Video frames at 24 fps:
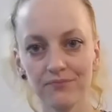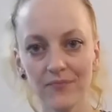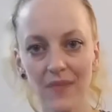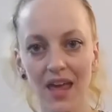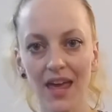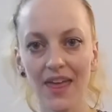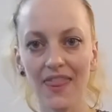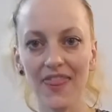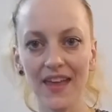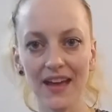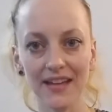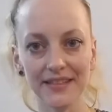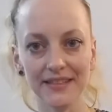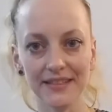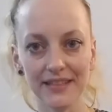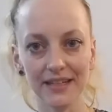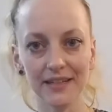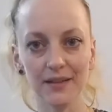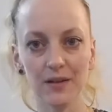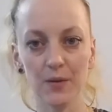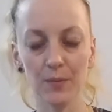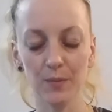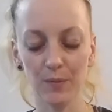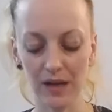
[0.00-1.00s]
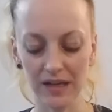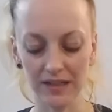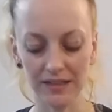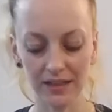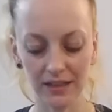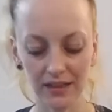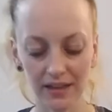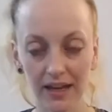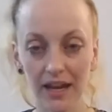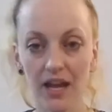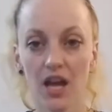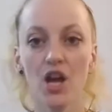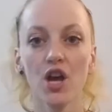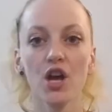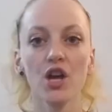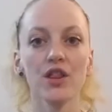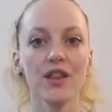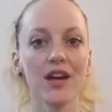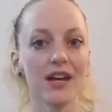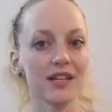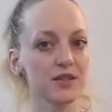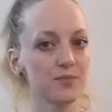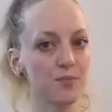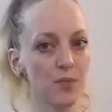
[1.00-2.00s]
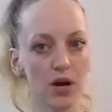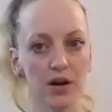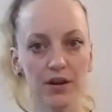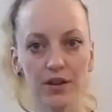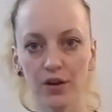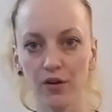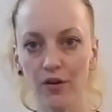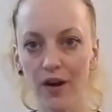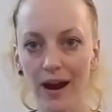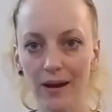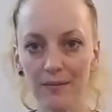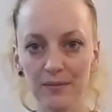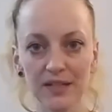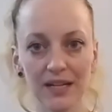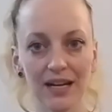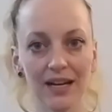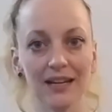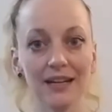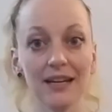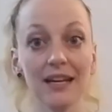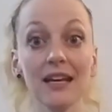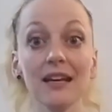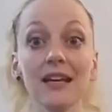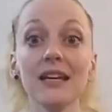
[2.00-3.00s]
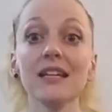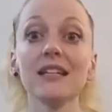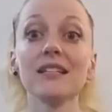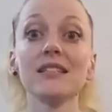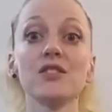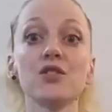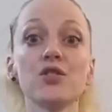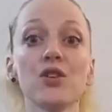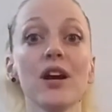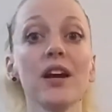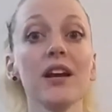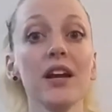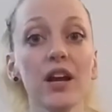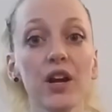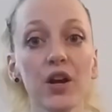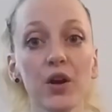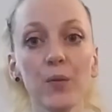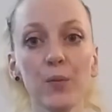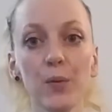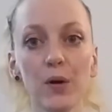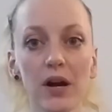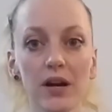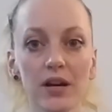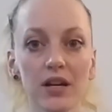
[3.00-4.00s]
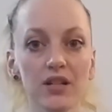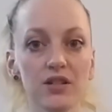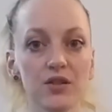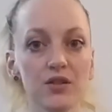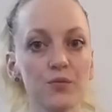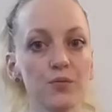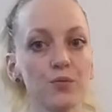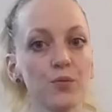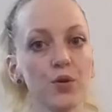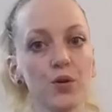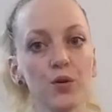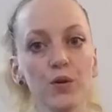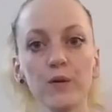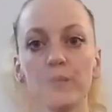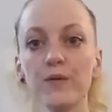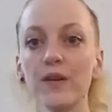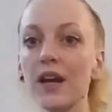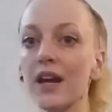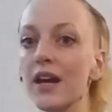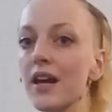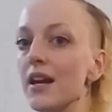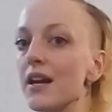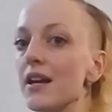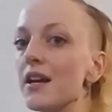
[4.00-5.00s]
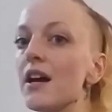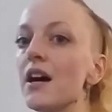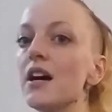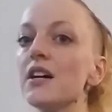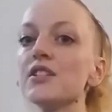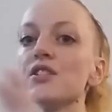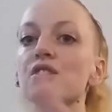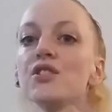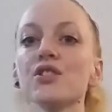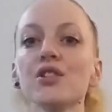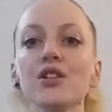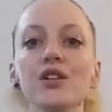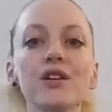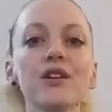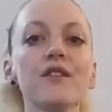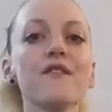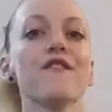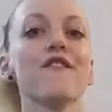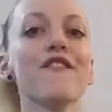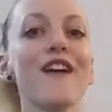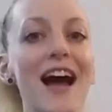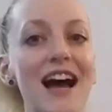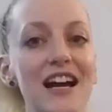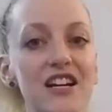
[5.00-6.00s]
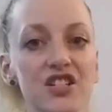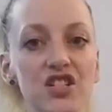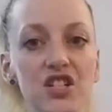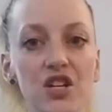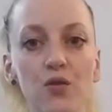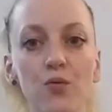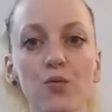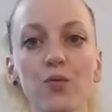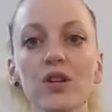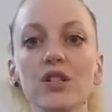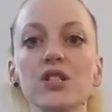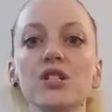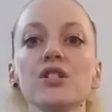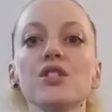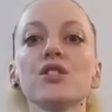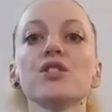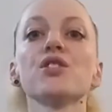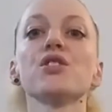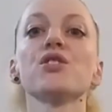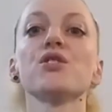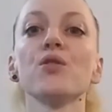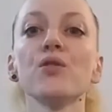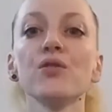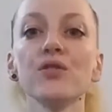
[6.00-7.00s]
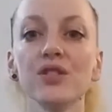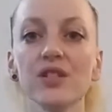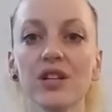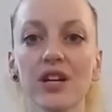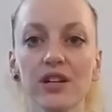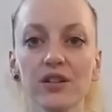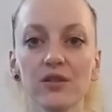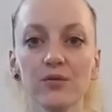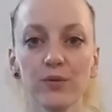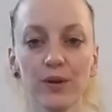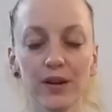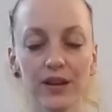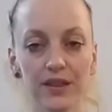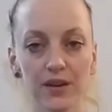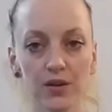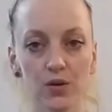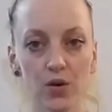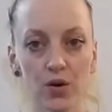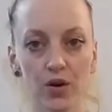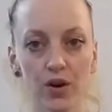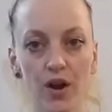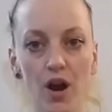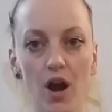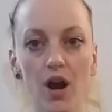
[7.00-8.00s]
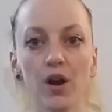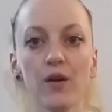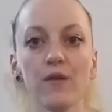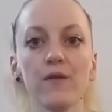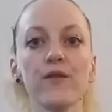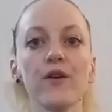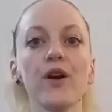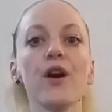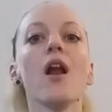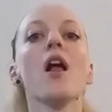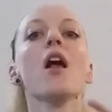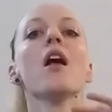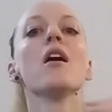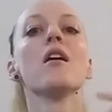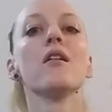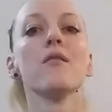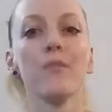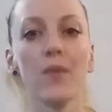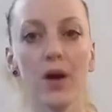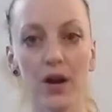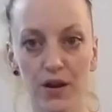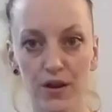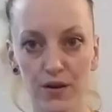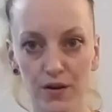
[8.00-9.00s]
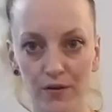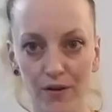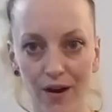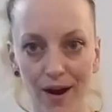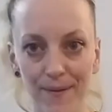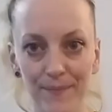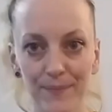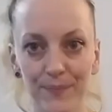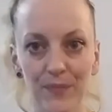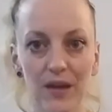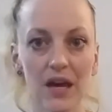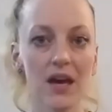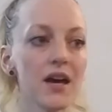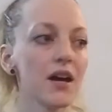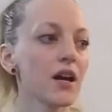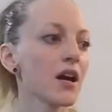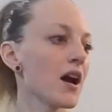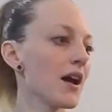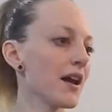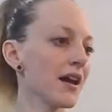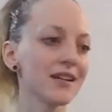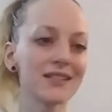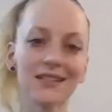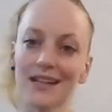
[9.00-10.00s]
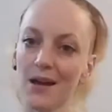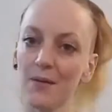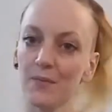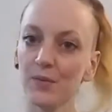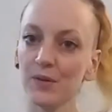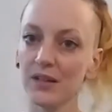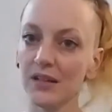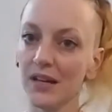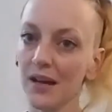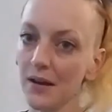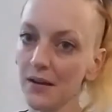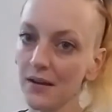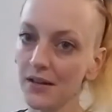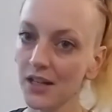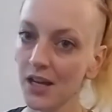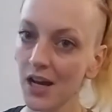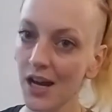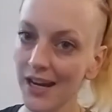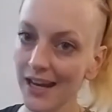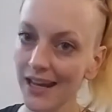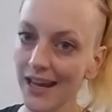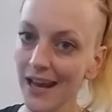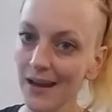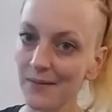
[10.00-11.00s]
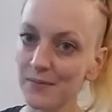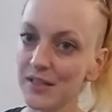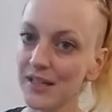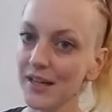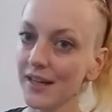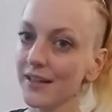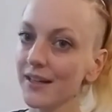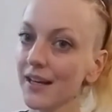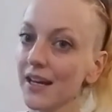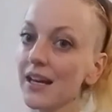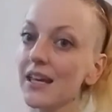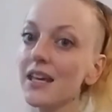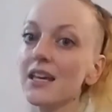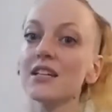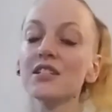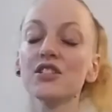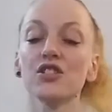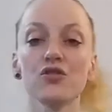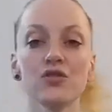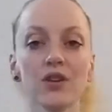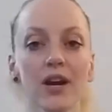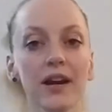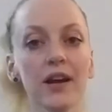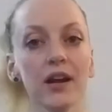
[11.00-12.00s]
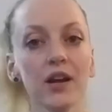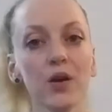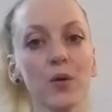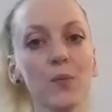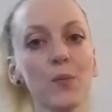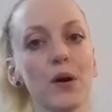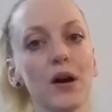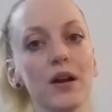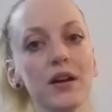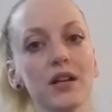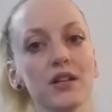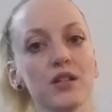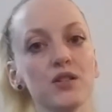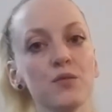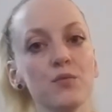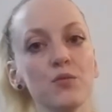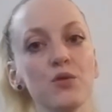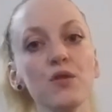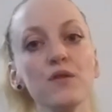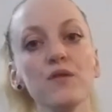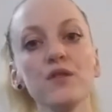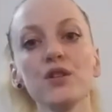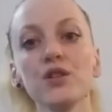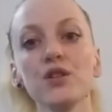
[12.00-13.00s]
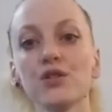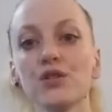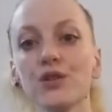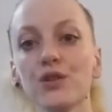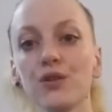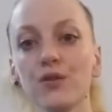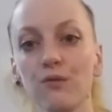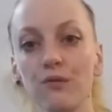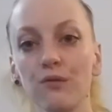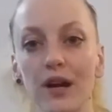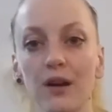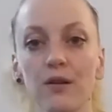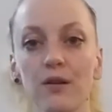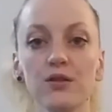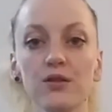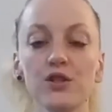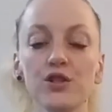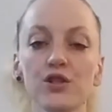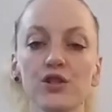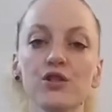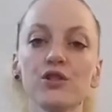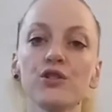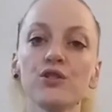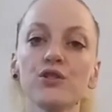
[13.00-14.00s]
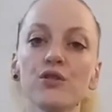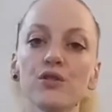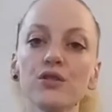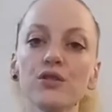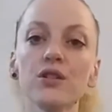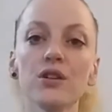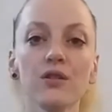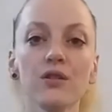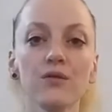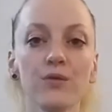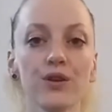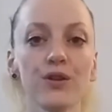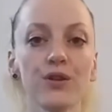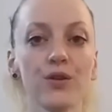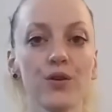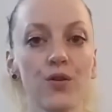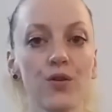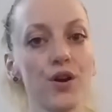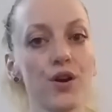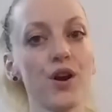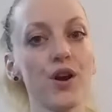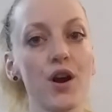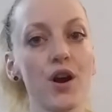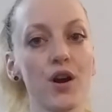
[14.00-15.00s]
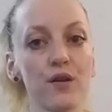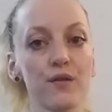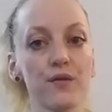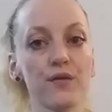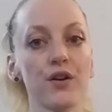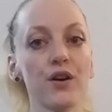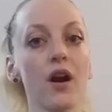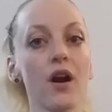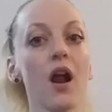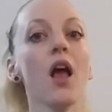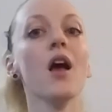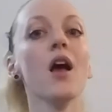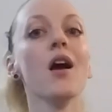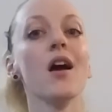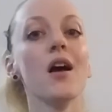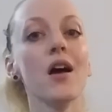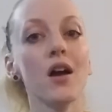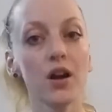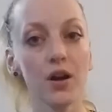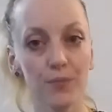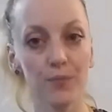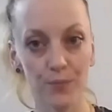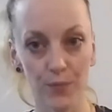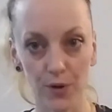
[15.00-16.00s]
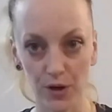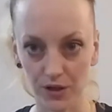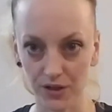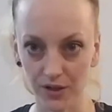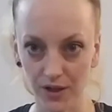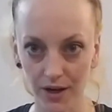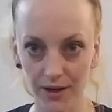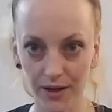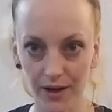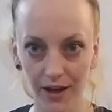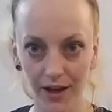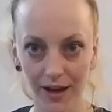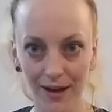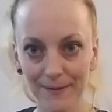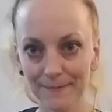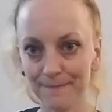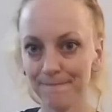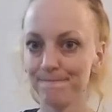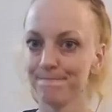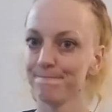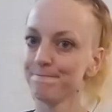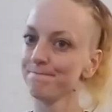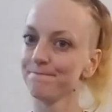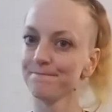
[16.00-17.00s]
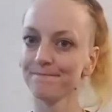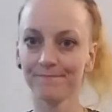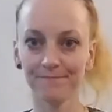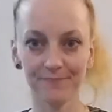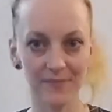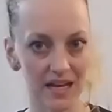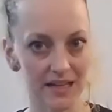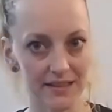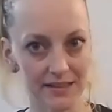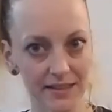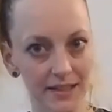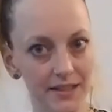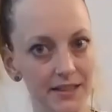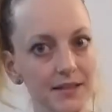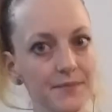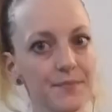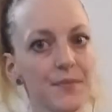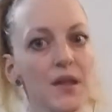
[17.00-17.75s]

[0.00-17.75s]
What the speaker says: And that's it. Basically, that's Martha Graham technique, is training your body to move in a certain fashion which is associated with the choreographer Martha Graham. Cunningham technique is training your body to move in a certain way which is associated with the choreographer Merce Cunningham. That's it.